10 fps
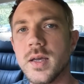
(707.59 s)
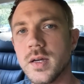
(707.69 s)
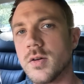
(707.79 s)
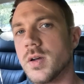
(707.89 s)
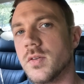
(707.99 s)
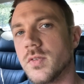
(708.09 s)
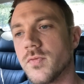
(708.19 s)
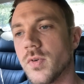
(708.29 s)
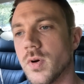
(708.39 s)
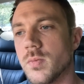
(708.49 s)
increase
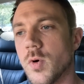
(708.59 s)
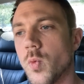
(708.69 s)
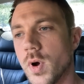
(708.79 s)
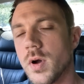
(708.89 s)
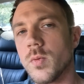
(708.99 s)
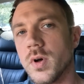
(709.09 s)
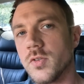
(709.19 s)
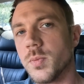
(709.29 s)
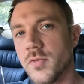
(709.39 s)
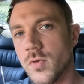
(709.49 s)
from where it
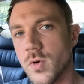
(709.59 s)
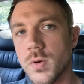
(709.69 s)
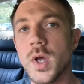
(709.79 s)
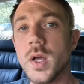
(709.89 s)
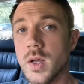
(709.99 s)
was before.